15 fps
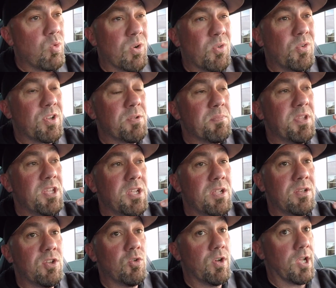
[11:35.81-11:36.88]
We're going to be
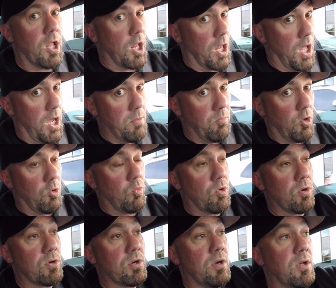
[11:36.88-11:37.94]
doing a lot more
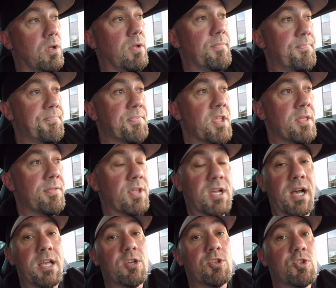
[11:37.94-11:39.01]
work on the
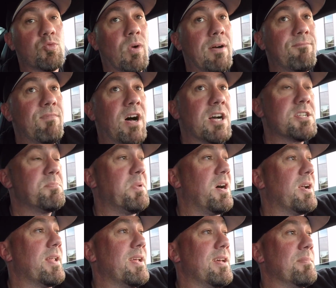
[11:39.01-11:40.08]
Coyote Swap
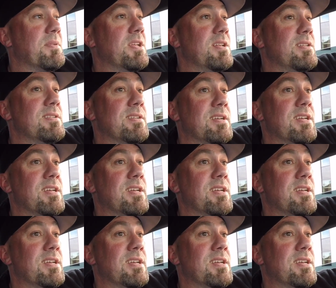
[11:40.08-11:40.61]
Foxbody. I mean,